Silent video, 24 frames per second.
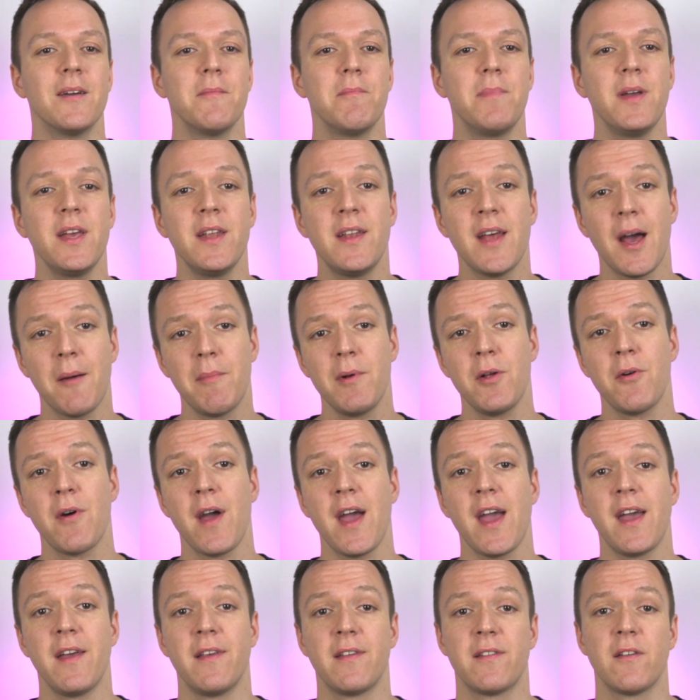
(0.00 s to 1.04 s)

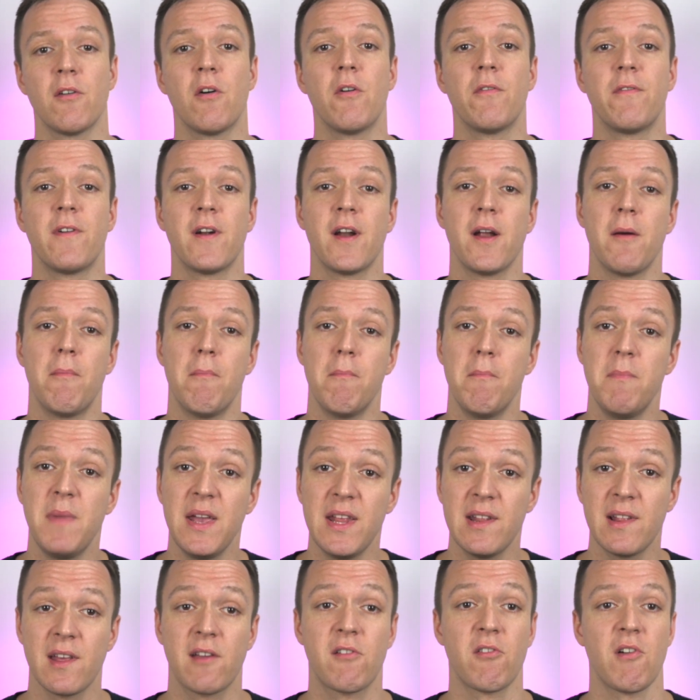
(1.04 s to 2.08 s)
PWAs offer a
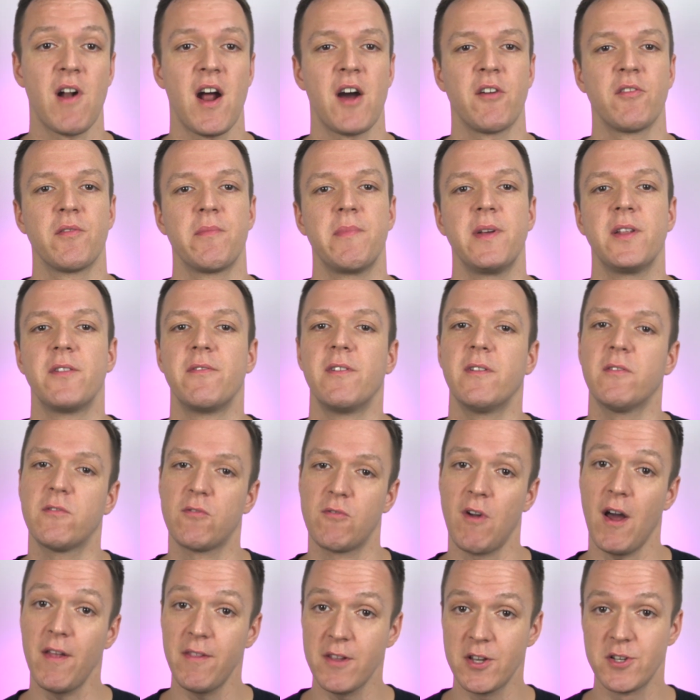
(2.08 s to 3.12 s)
middle ground between
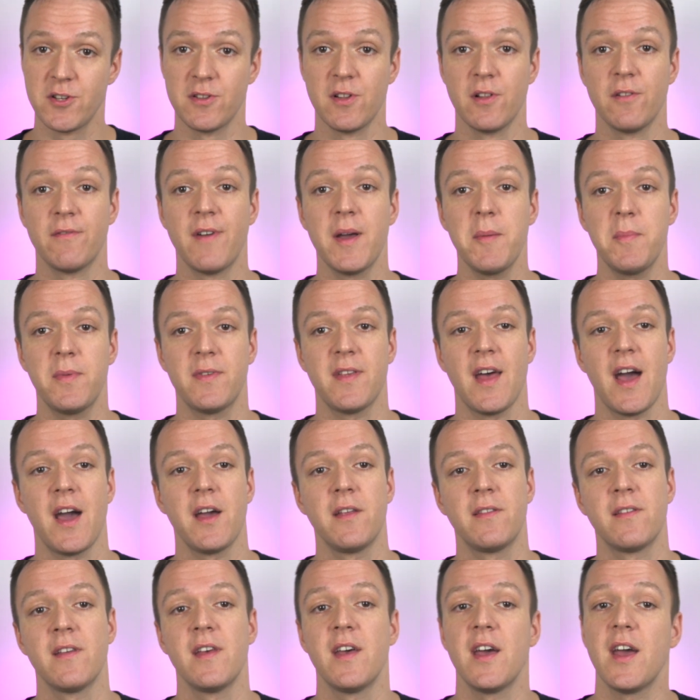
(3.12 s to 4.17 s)
traditional
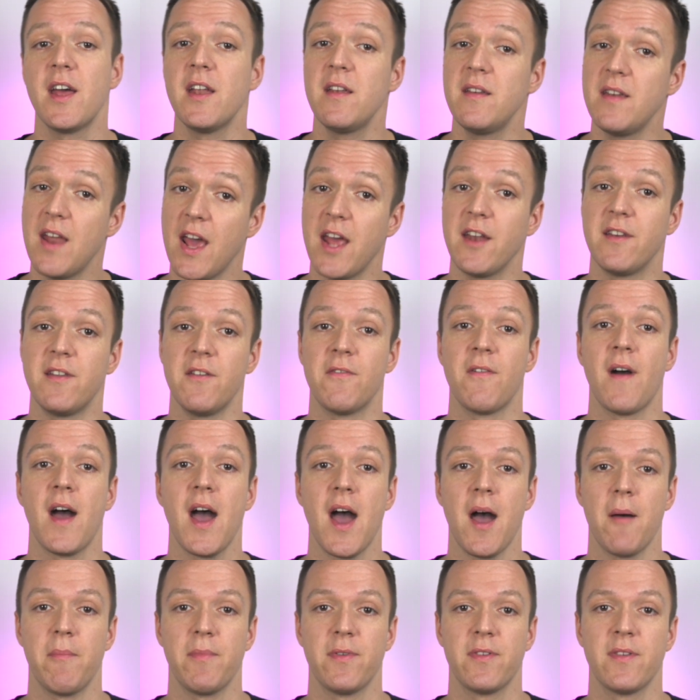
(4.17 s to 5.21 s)
websites and native
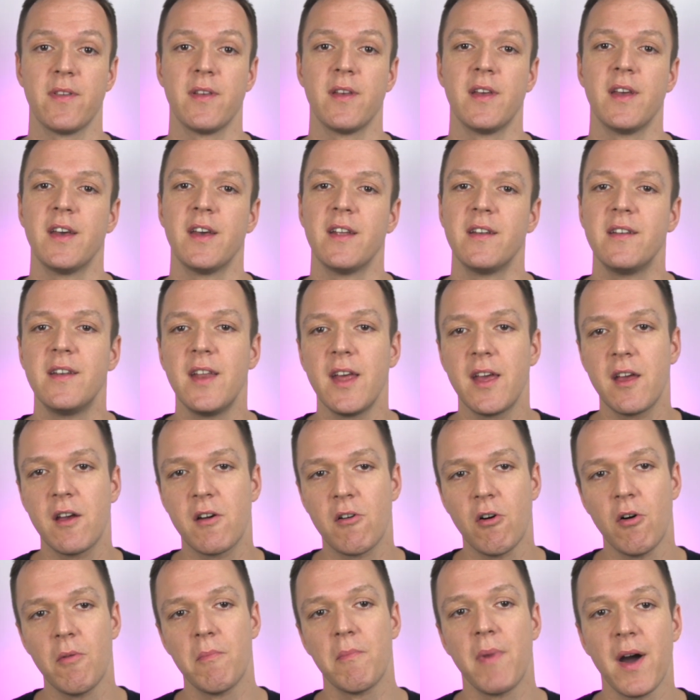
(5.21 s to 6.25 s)
apps. They
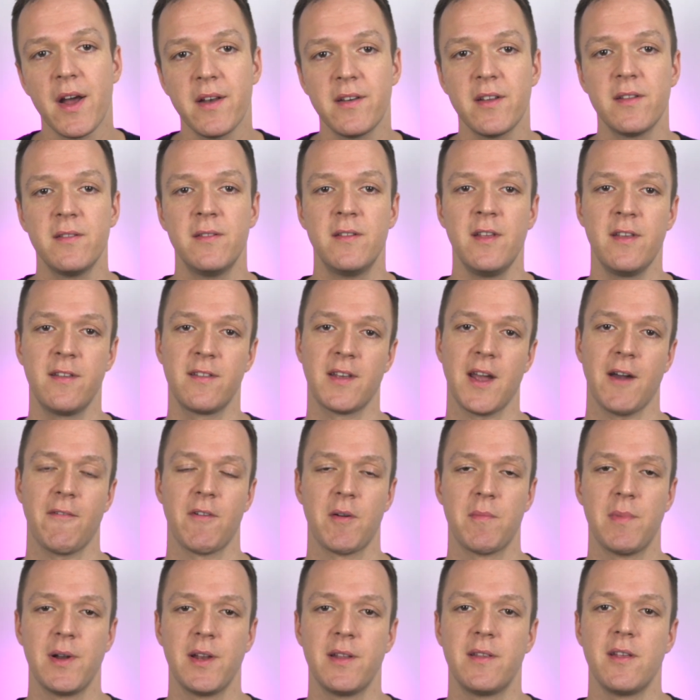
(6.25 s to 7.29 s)
combine the
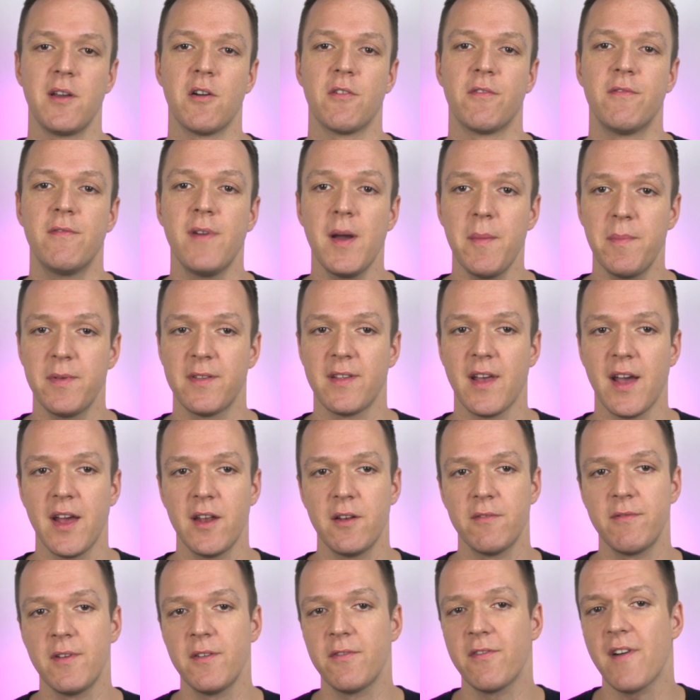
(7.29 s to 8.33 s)
discoverability of
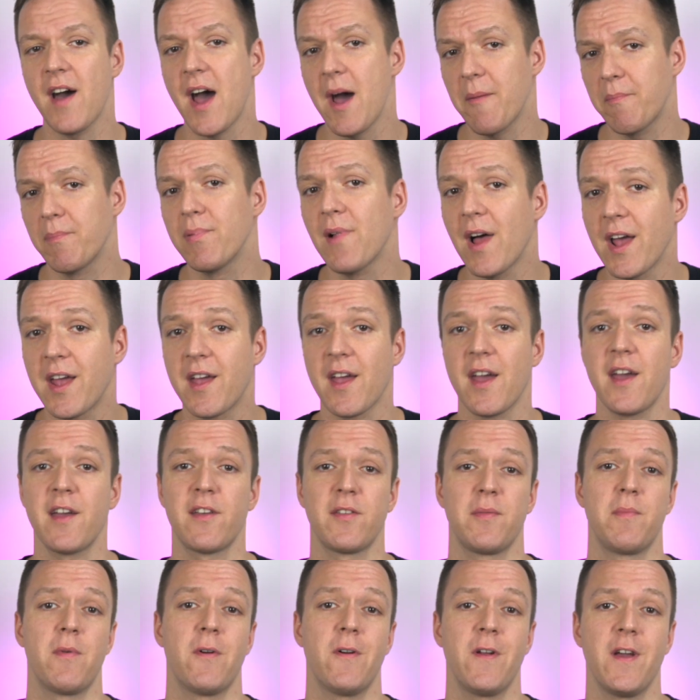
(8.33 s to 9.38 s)
website with app-like
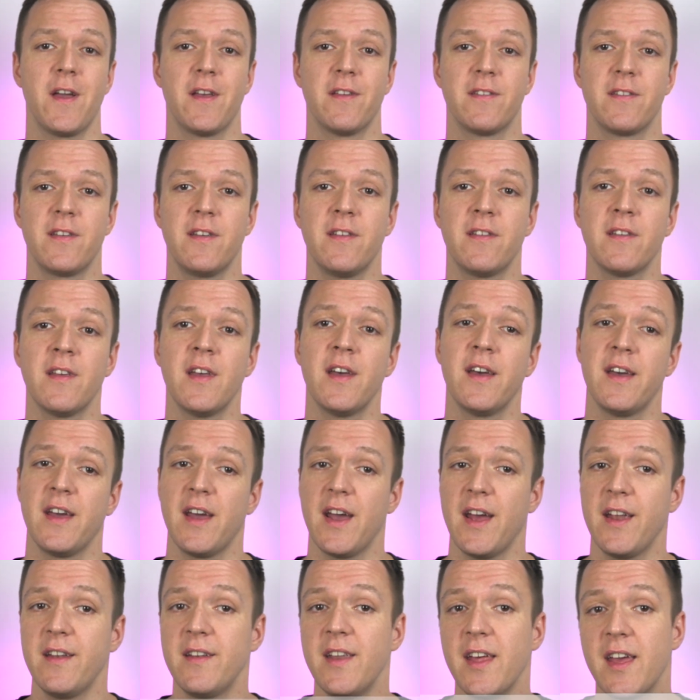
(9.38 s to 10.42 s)
experiences,
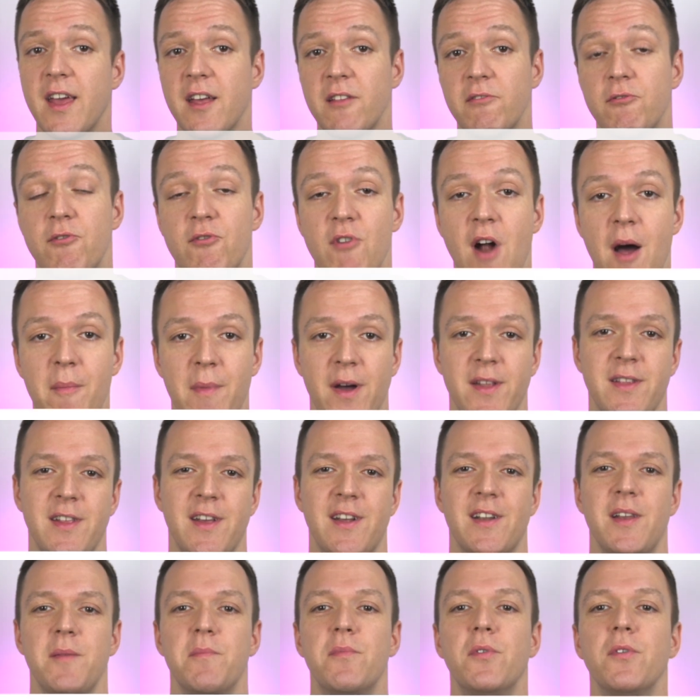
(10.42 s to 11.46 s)
and they can
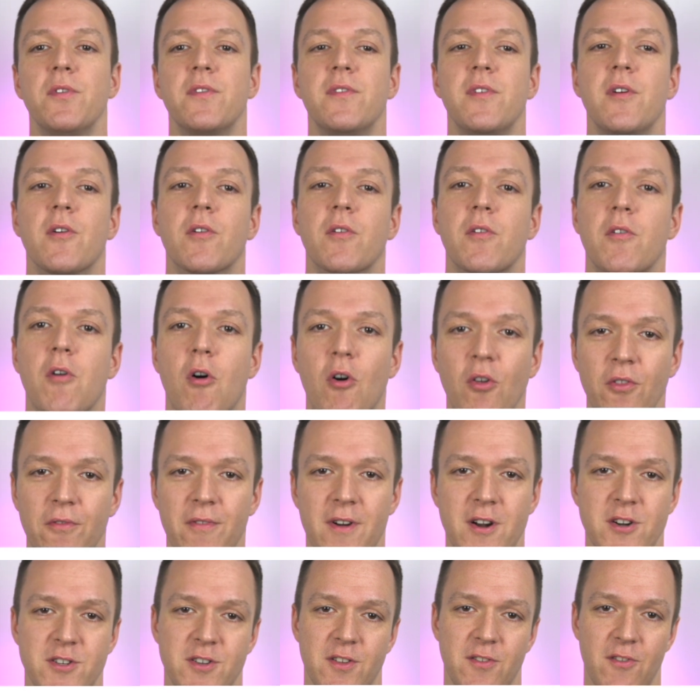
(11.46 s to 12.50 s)
dramatically boost your
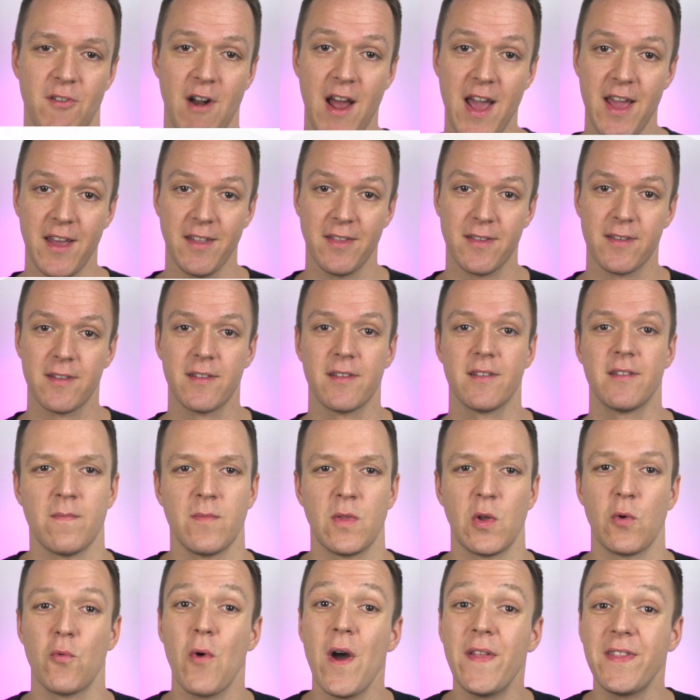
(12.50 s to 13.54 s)
conversion rates.
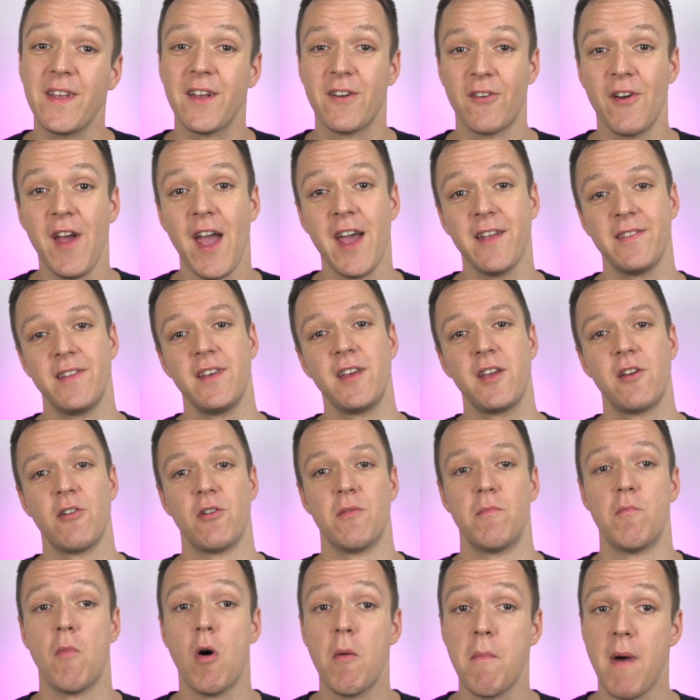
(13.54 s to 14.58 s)
When creating
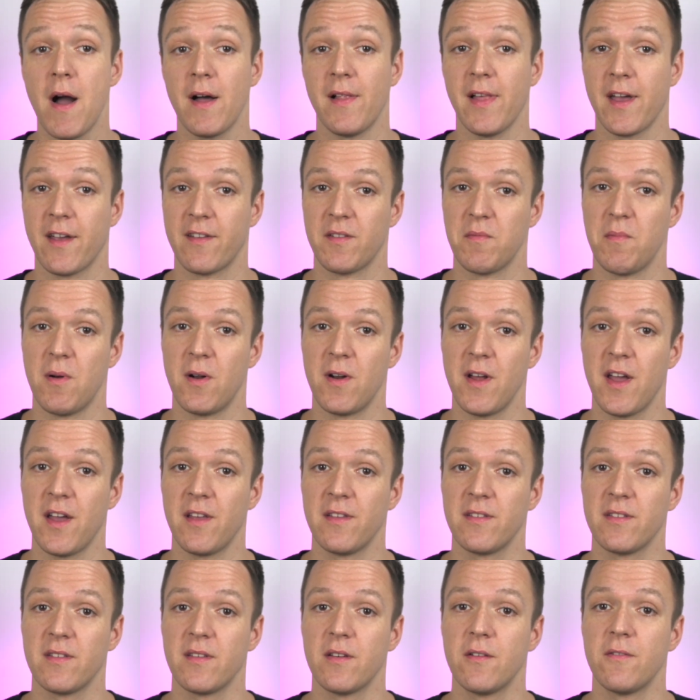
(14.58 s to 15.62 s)
your mobile
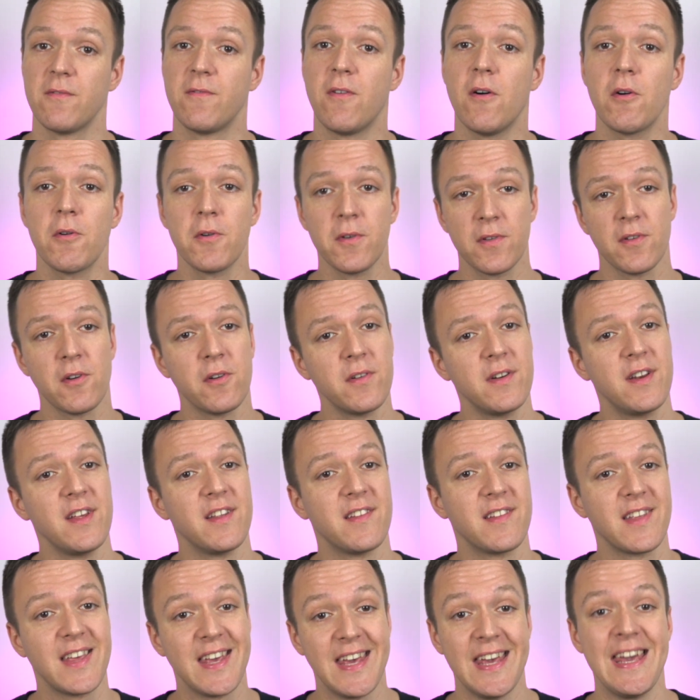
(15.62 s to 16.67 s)
experience, focus on
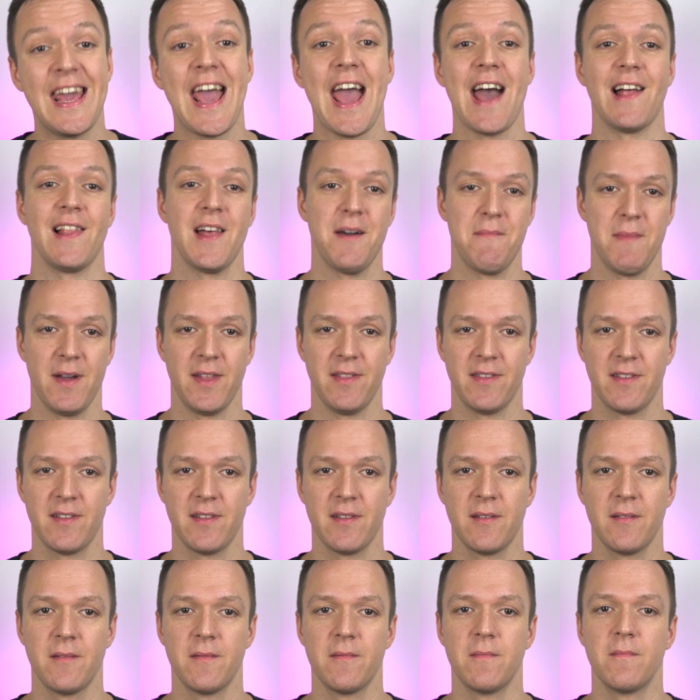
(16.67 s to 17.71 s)
these key
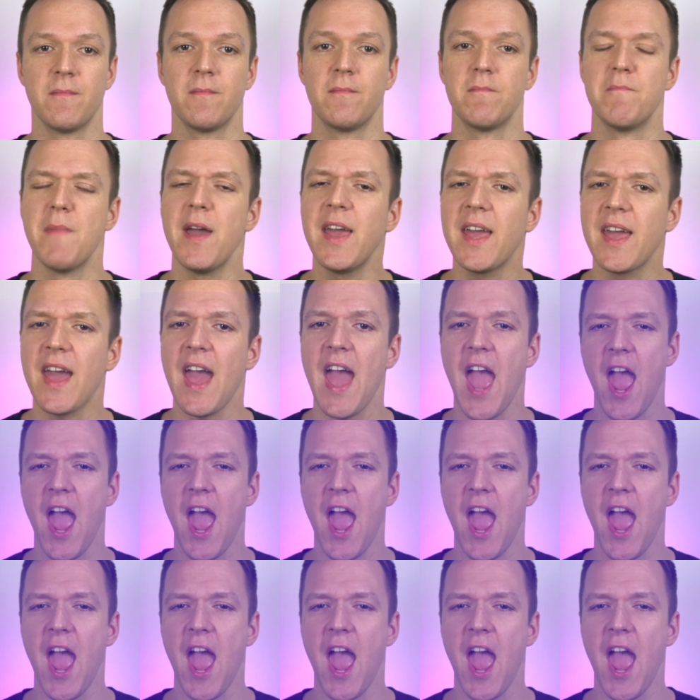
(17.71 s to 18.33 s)
elements. Make